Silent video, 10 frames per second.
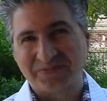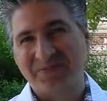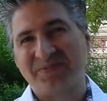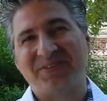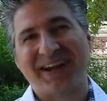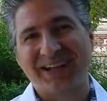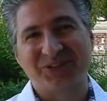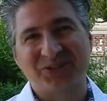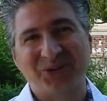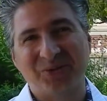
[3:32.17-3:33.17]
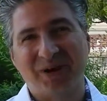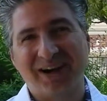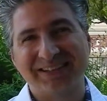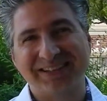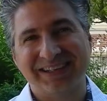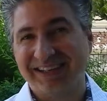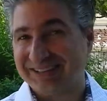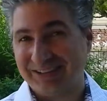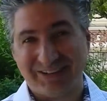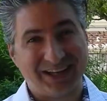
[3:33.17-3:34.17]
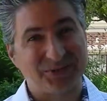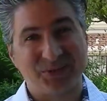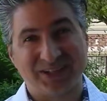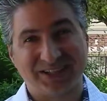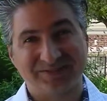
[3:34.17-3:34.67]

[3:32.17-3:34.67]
from the Financial Toolbox. Until next week.